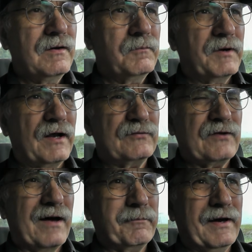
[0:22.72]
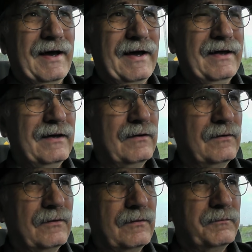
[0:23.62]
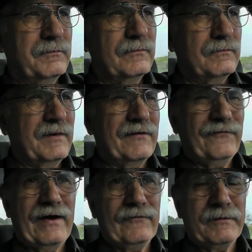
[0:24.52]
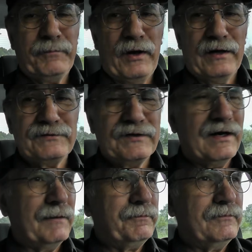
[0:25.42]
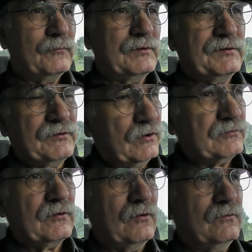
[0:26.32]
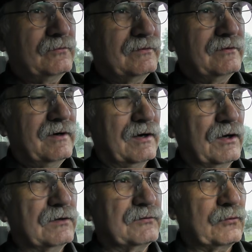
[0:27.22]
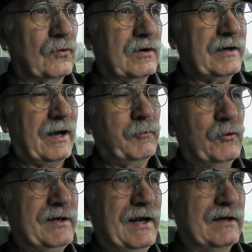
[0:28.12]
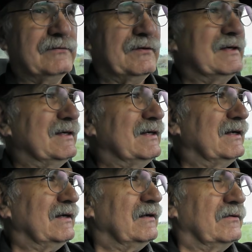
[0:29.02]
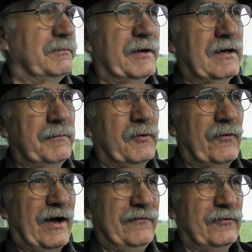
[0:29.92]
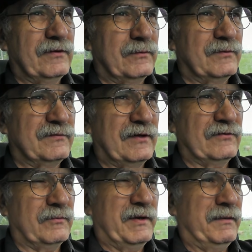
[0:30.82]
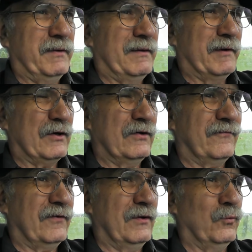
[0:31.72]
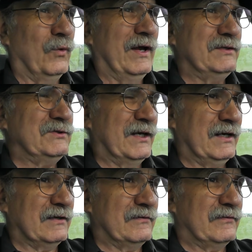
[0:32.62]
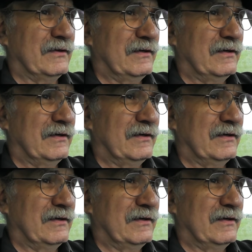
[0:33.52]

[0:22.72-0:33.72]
But I stopped by my favorite pawn shop, which is also a gun store, Cowboy Dan's, to pick up a rifle that was sent to me by my good friend Wayne Jenkins.